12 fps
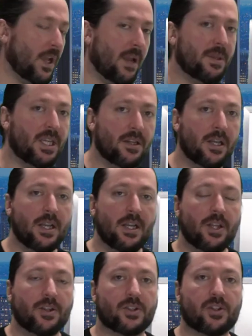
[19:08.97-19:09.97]
I mean,
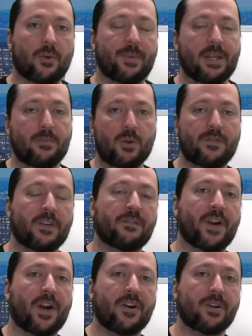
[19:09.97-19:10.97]
there's so many moving
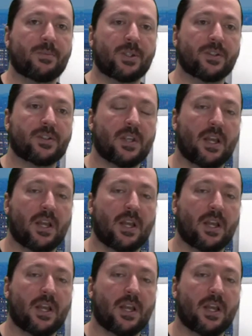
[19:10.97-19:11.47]
variables.